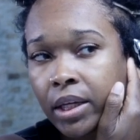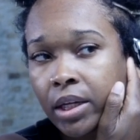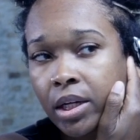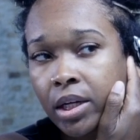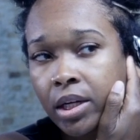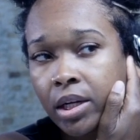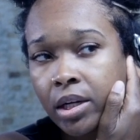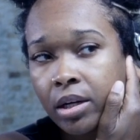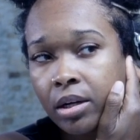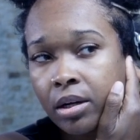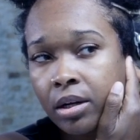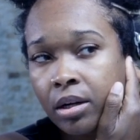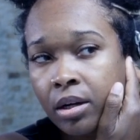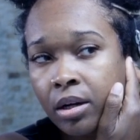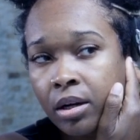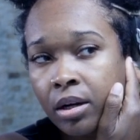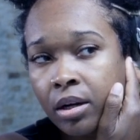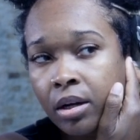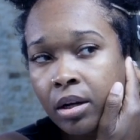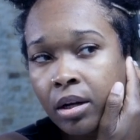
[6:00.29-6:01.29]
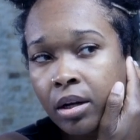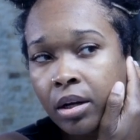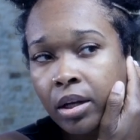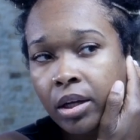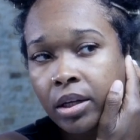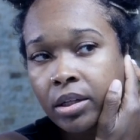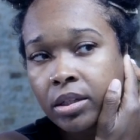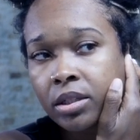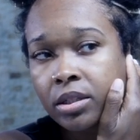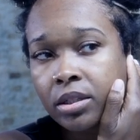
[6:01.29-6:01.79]
ear
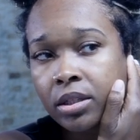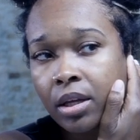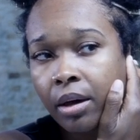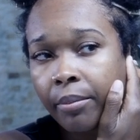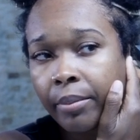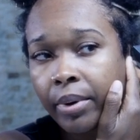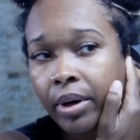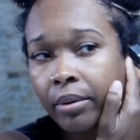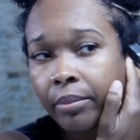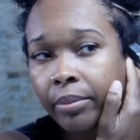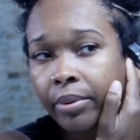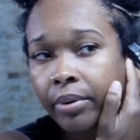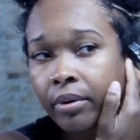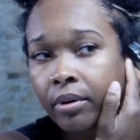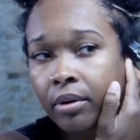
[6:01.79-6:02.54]
and just come up.